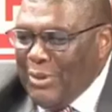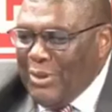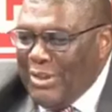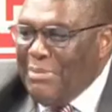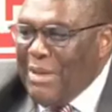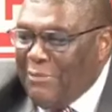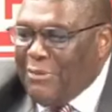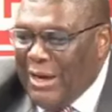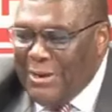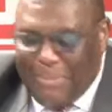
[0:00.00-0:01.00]
the
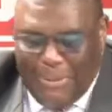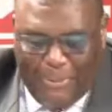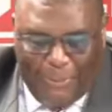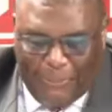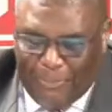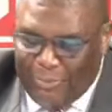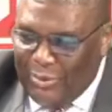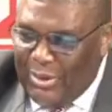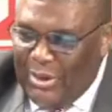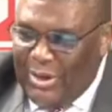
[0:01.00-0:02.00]
Biafran people.
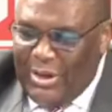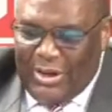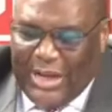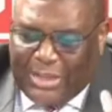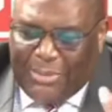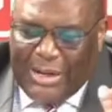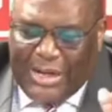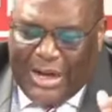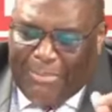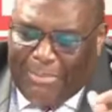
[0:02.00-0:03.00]
Let me
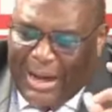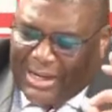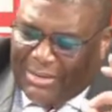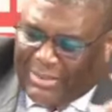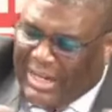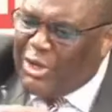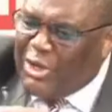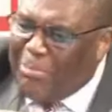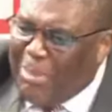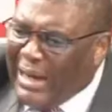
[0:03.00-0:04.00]
come back, take
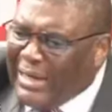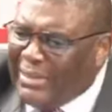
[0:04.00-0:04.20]
you back